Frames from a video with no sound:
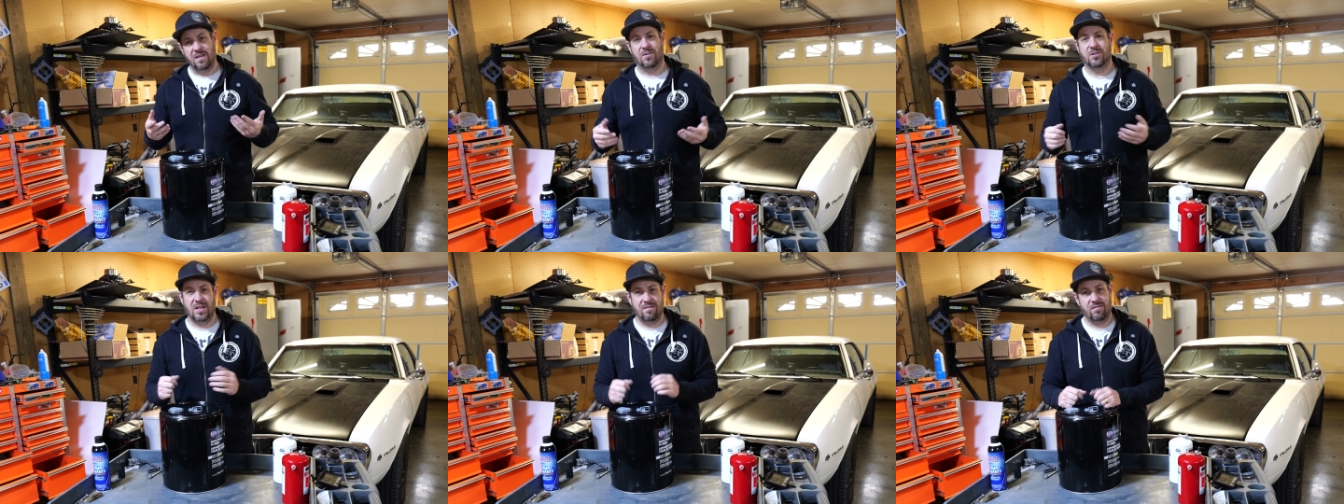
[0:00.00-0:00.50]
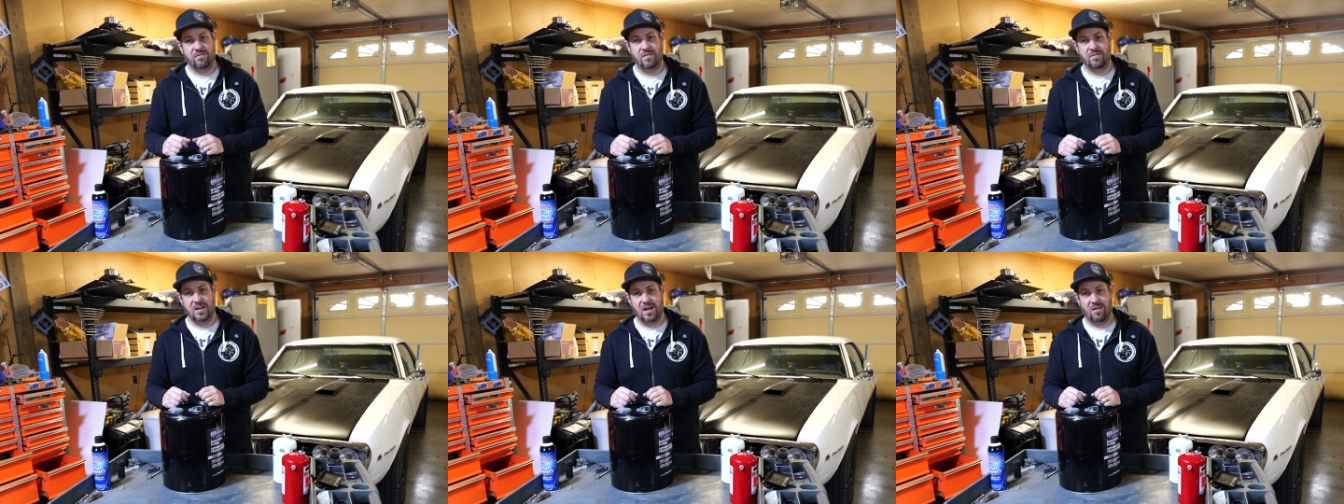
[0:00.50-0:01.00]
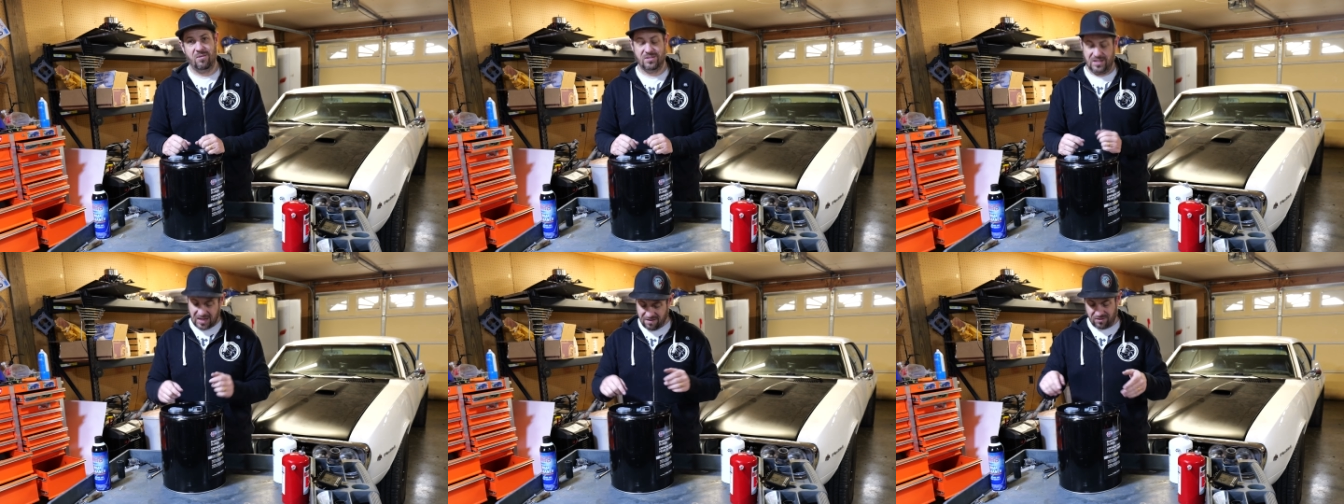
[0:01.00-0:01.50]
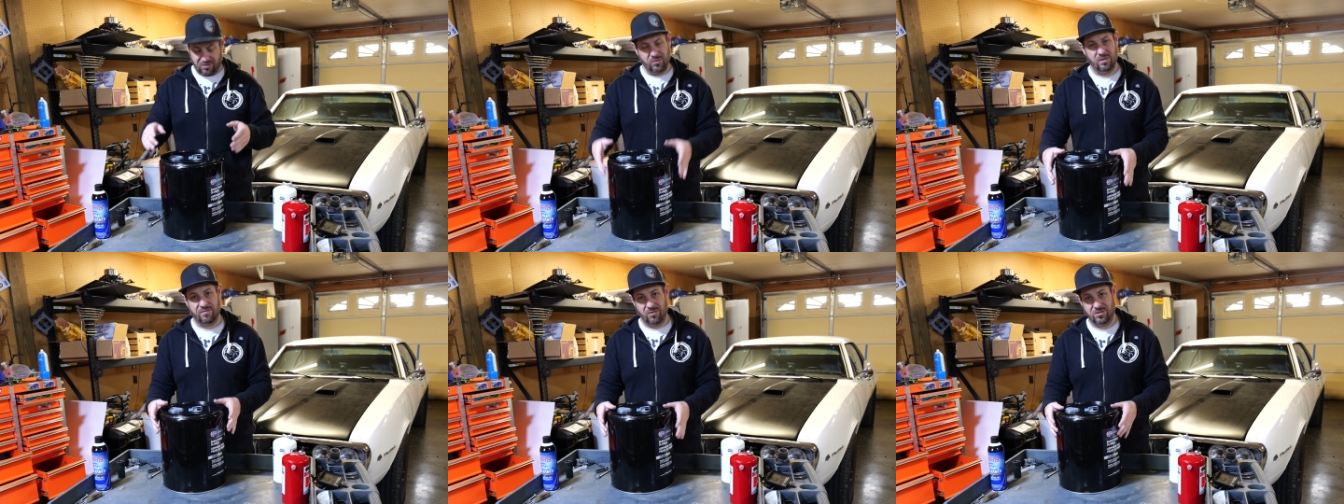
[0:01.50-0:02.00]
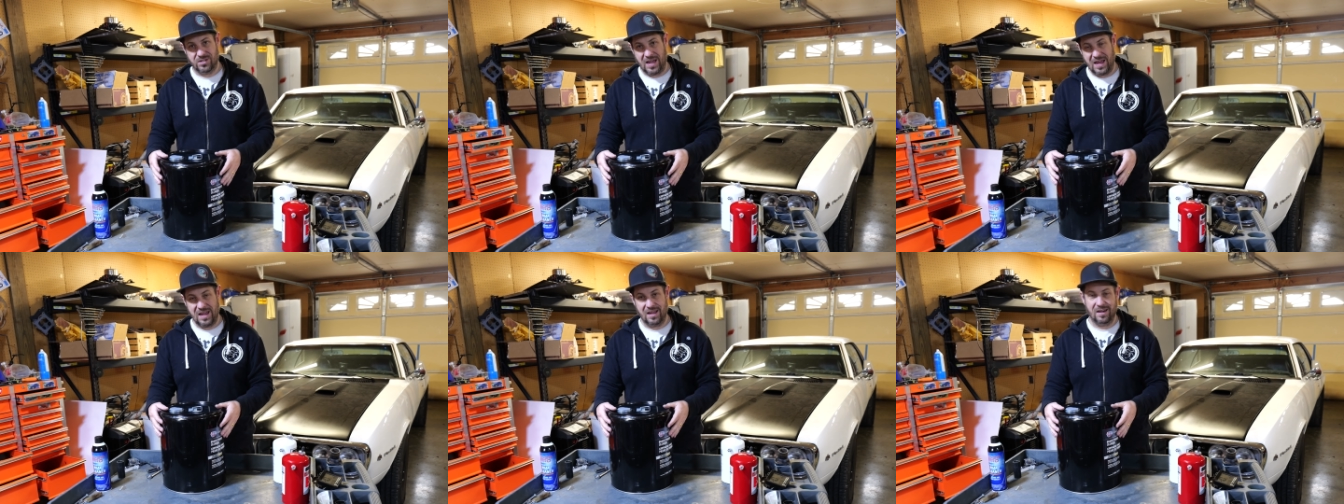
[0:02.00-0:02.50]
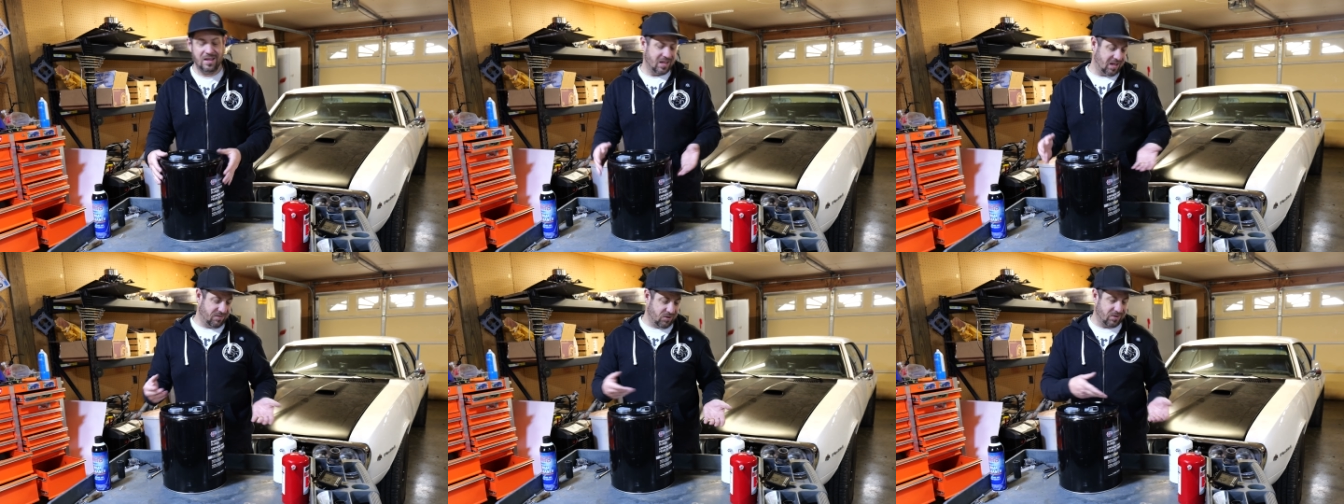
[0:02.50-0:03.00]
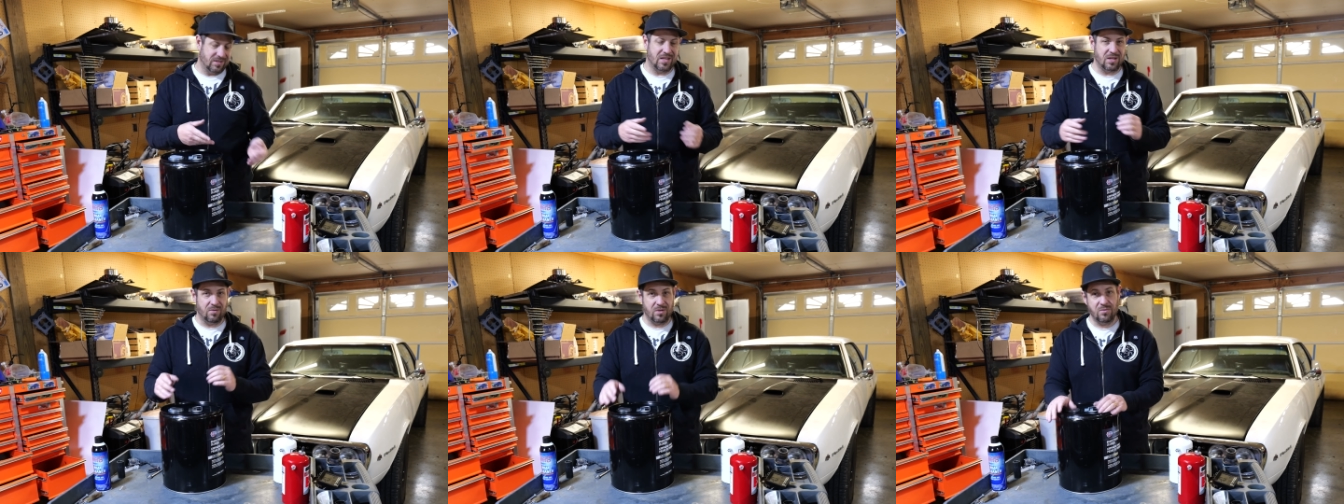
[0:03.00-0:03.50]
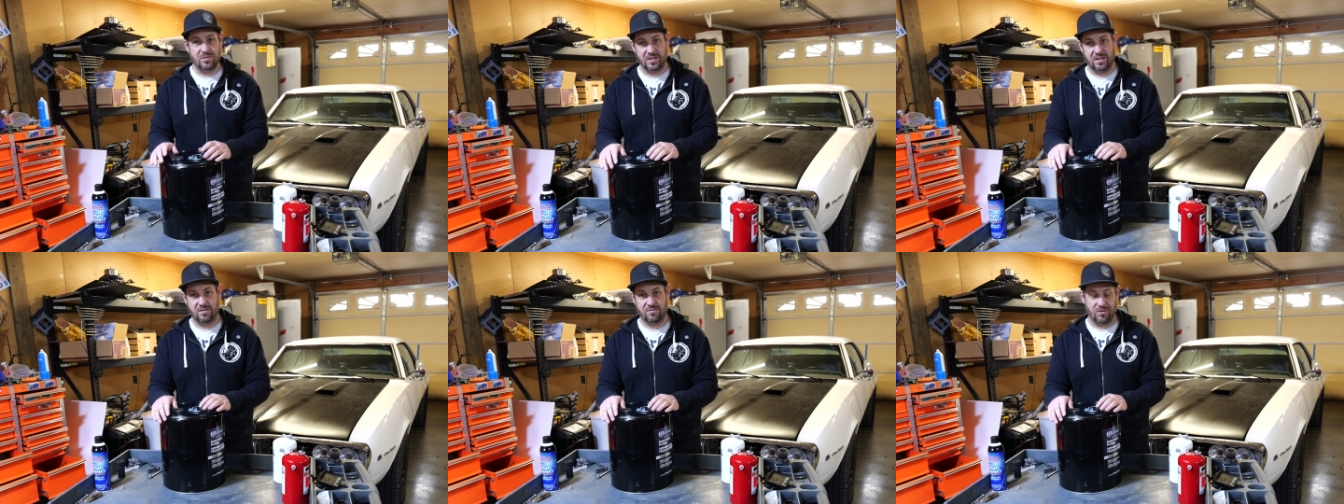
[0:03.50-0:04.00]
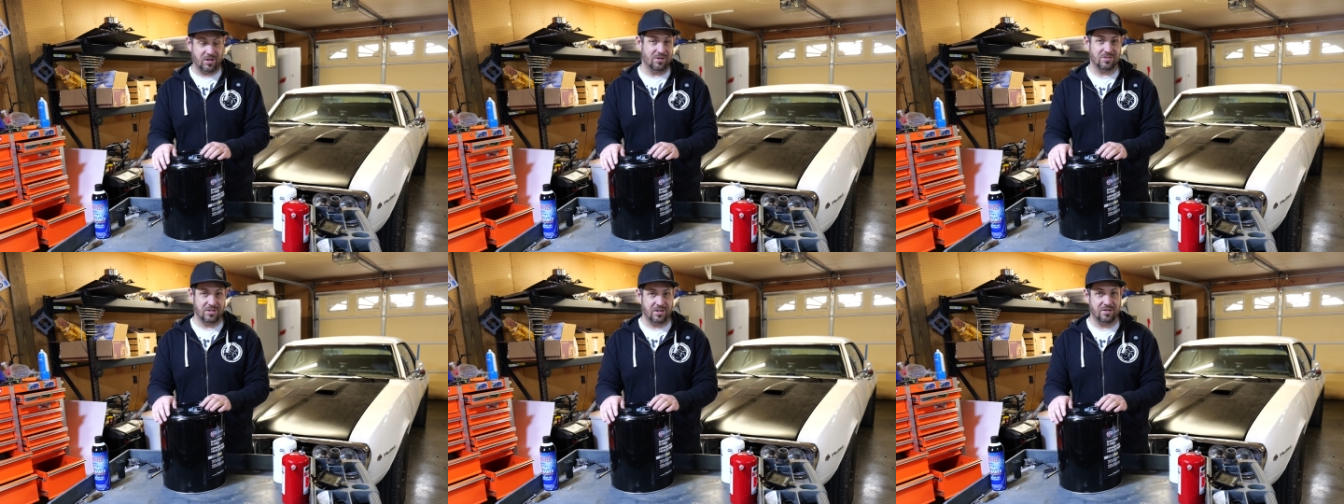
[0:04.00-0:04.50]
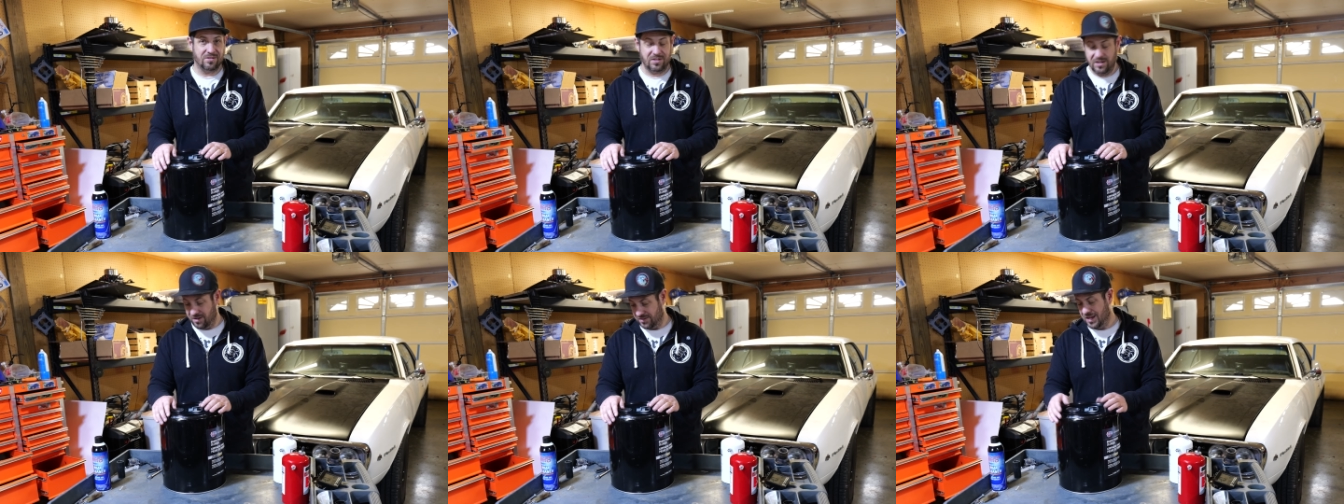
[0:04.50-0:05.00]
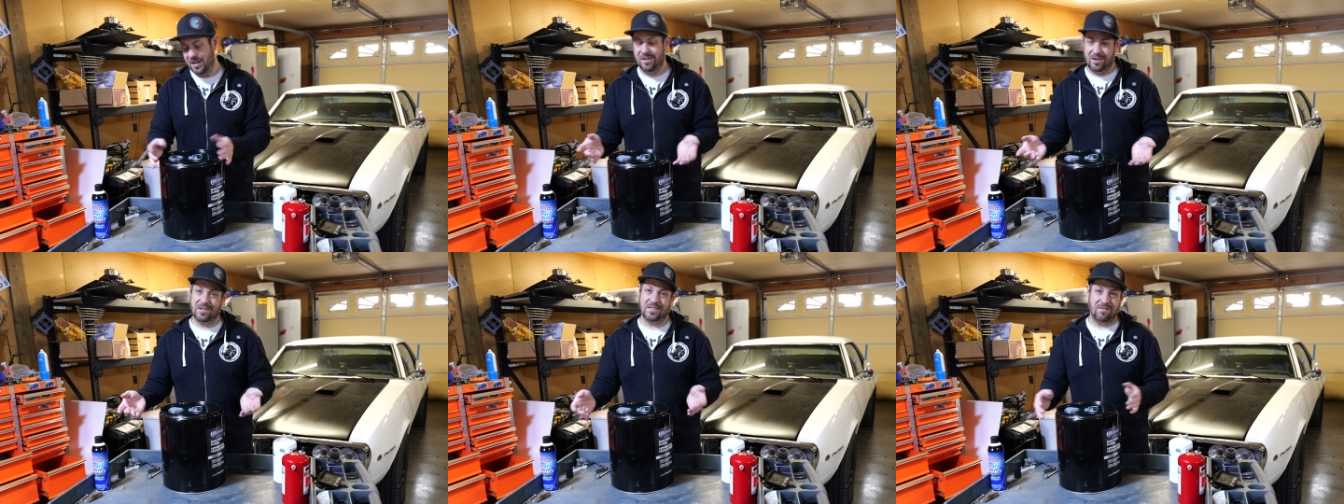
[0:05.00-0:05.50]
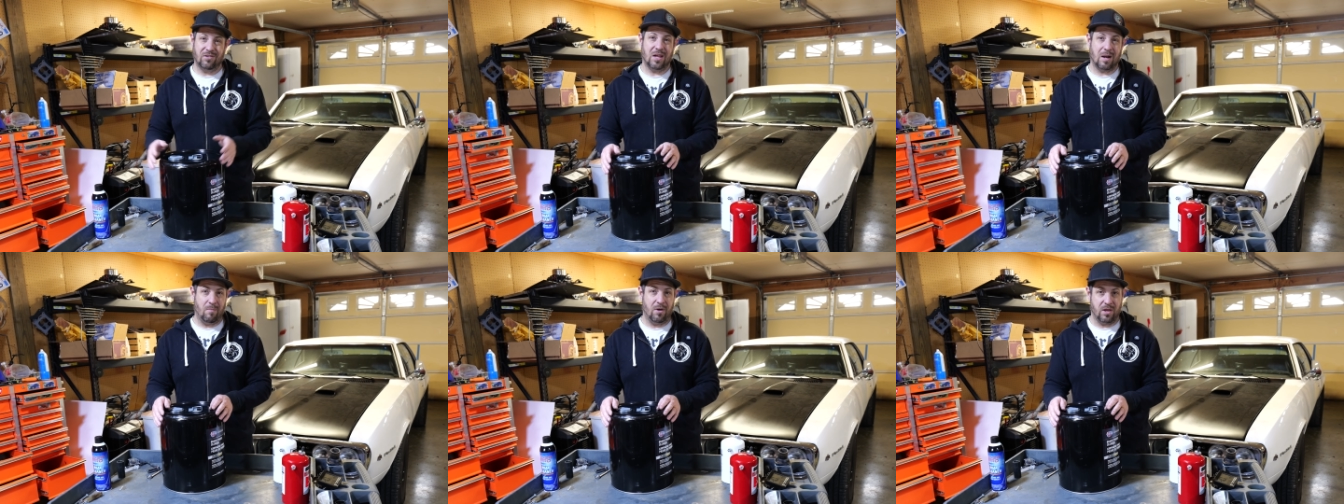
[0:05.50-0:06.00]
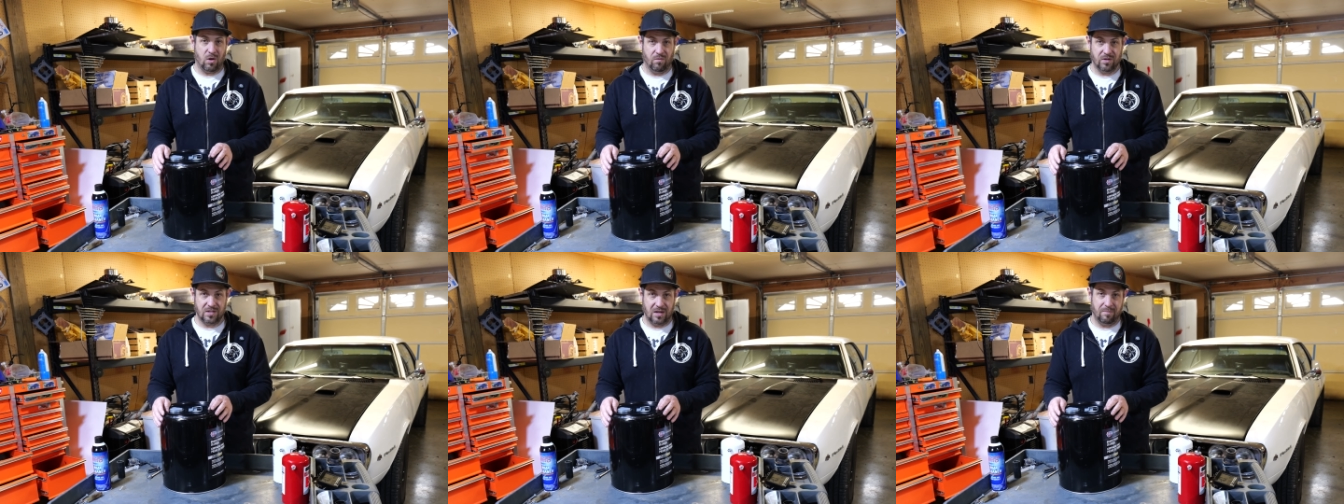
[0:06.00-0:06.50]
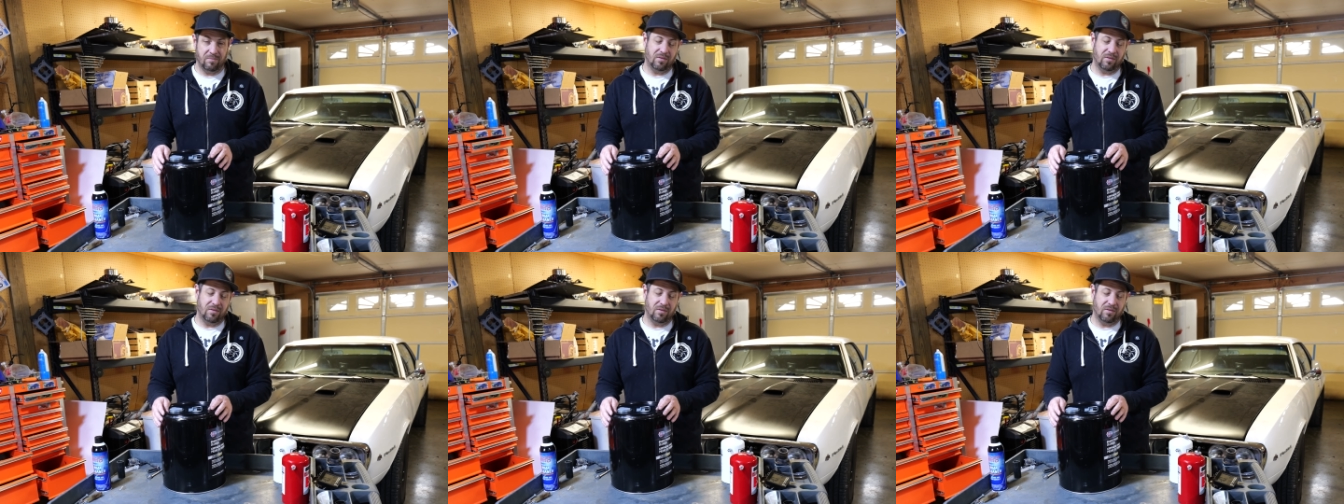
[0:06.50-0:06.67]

If you're saving $50 even through the first can, if you continue using this for years and years and years, you're gonna save a lot of money over time.